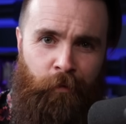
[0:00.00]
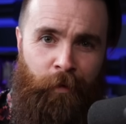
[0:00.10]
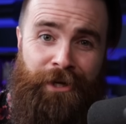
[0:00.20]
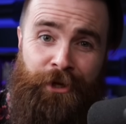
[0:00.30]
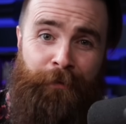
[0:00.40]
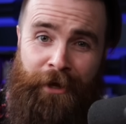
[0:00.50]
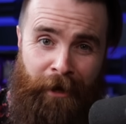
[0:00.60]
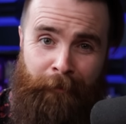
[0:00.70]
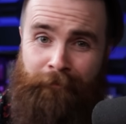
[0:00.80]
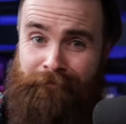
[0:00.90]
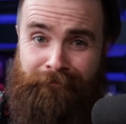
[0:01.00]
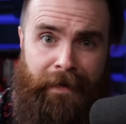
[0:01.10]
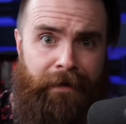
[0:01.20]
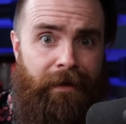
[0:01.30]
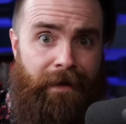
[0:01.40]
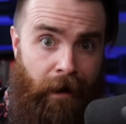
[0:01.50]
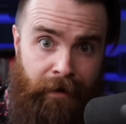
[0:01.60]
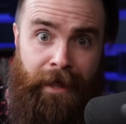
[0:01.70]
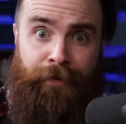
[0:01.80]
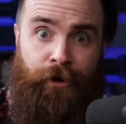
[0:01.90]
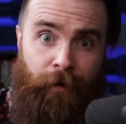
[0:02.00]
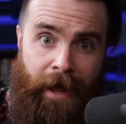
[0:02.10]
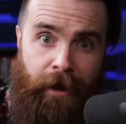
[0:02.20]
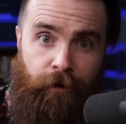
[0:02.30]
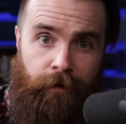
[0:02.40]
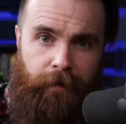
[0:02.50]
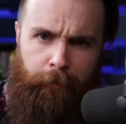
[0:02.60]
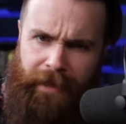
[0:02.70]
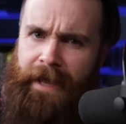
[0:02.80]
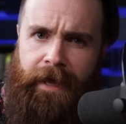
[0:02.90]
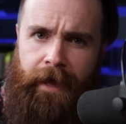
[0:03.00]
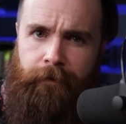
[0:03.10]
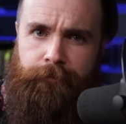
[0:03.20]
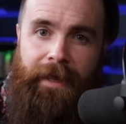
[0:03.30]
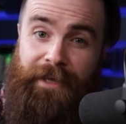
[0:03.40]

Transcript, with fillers: When do you become an unethical hacker, a black hat?